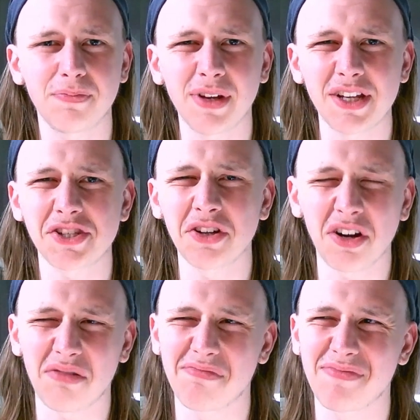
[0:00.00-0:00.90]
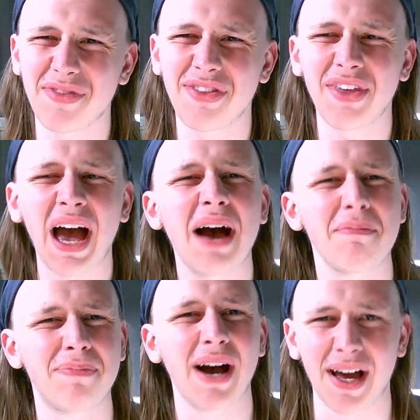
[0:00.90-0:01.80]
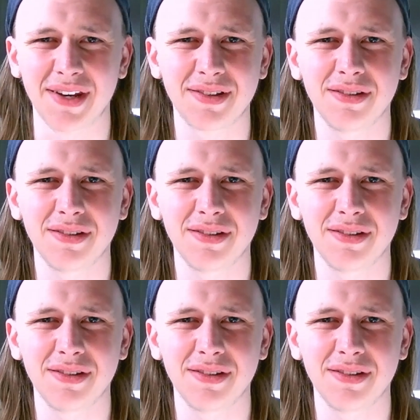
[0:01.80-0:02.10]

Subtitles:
but it's not that bad.